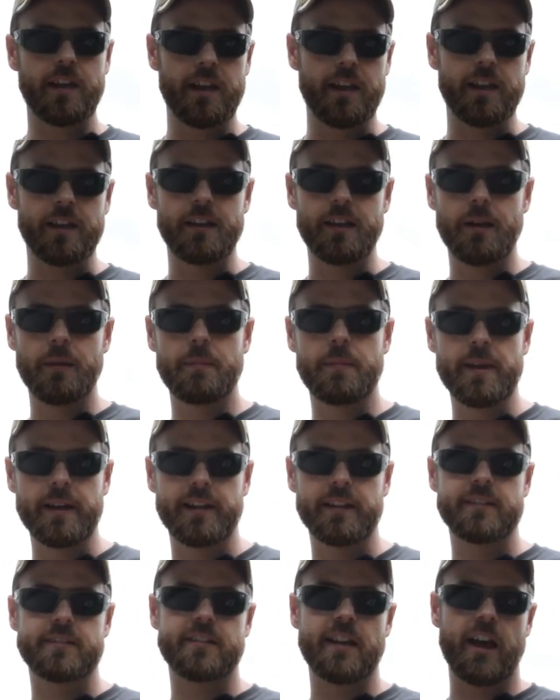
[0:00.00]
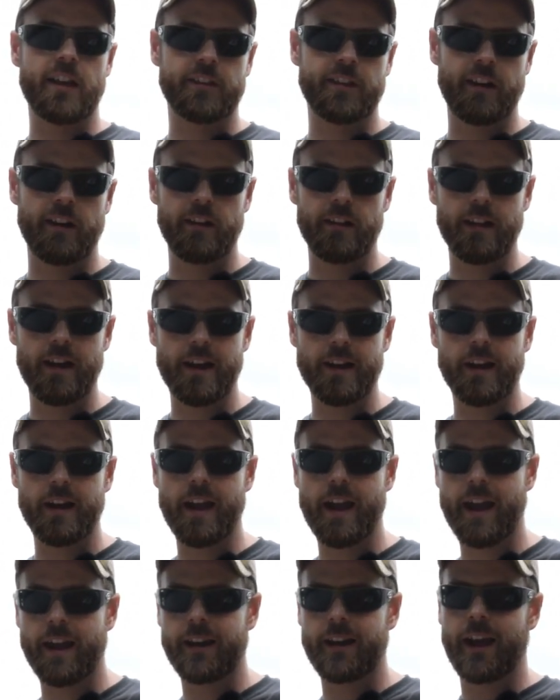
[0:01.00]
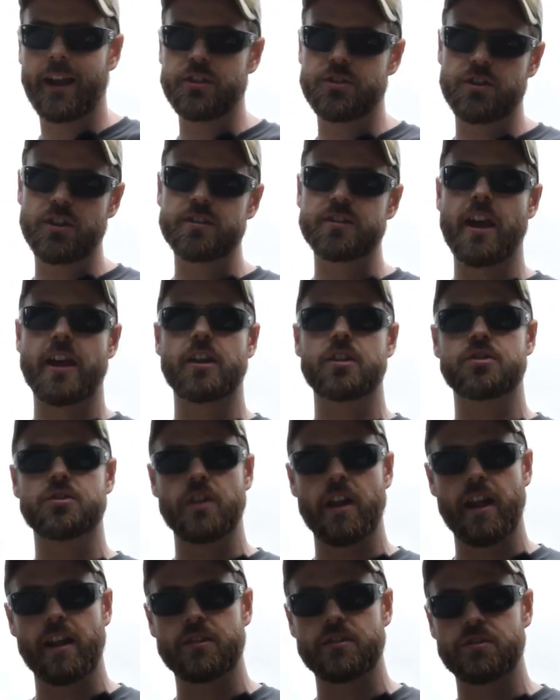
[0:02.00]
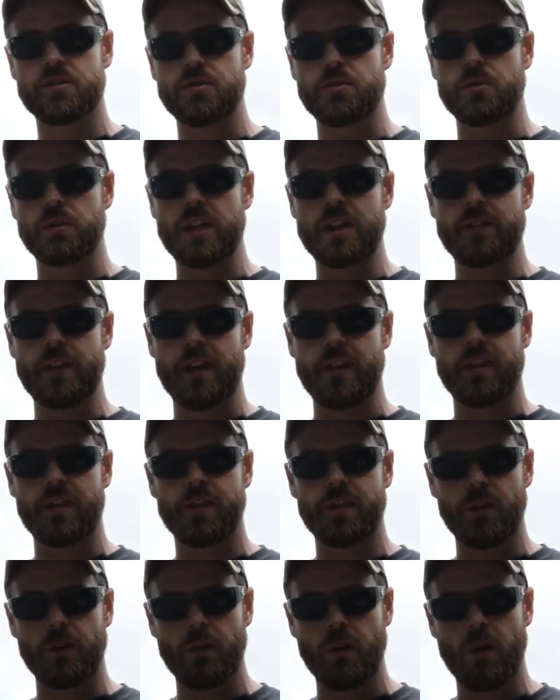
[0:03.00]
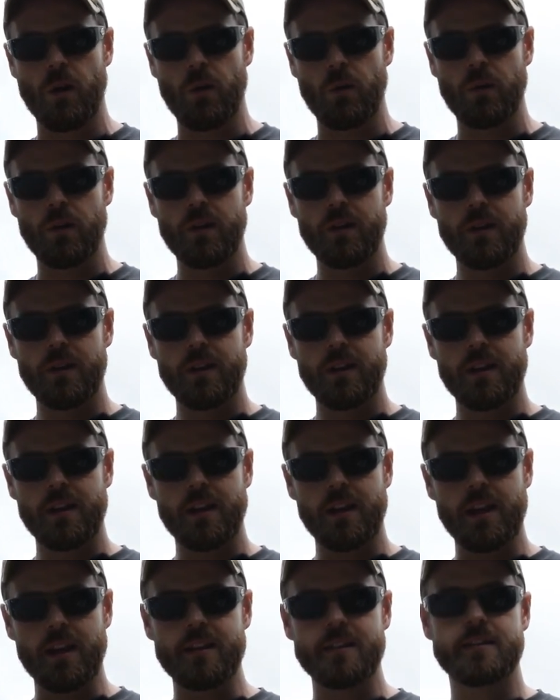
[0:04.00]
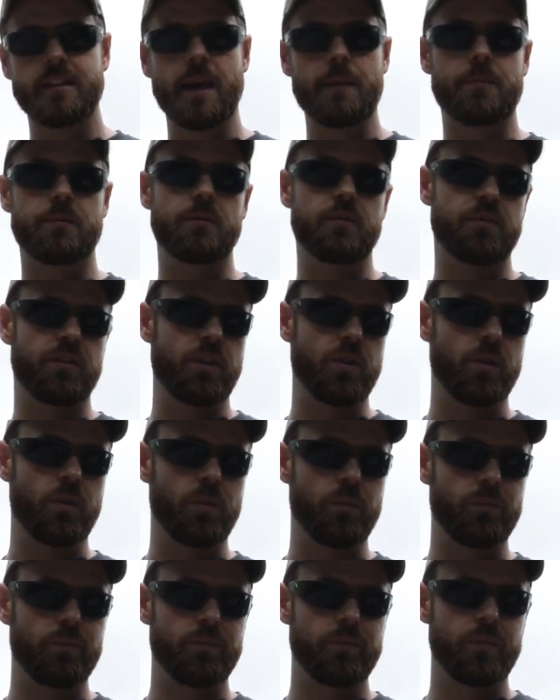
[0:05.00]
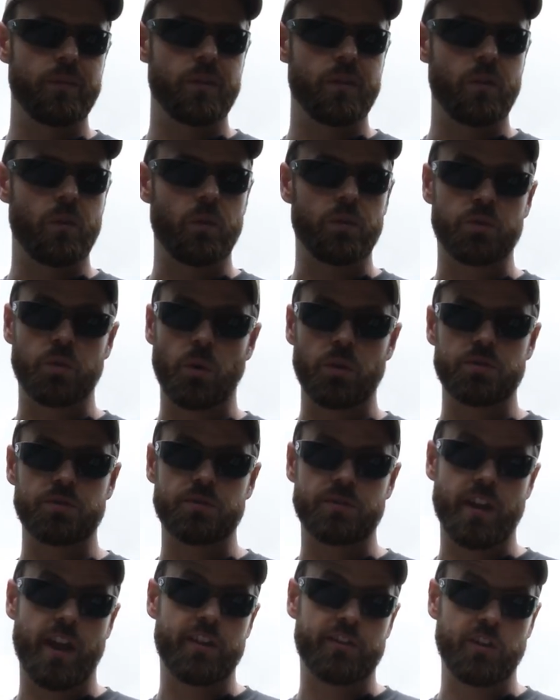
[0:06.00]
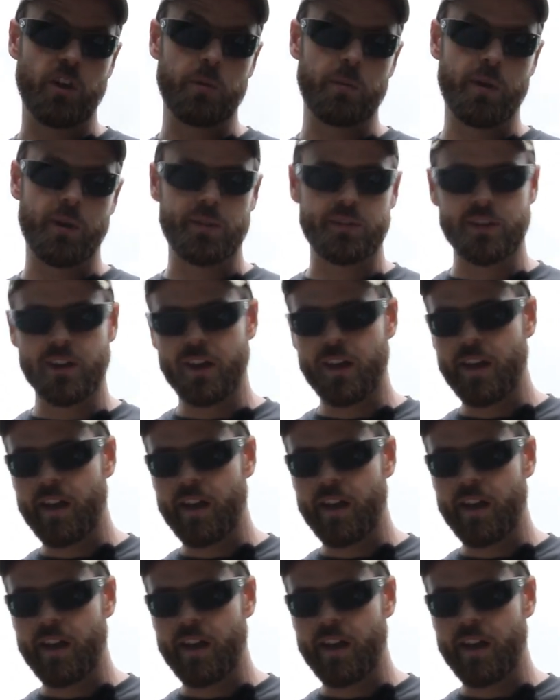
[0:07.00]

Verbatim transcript: in Pickens, South Carolina, and I just had a chance to give a thorough, in-depth review, or torture test almost,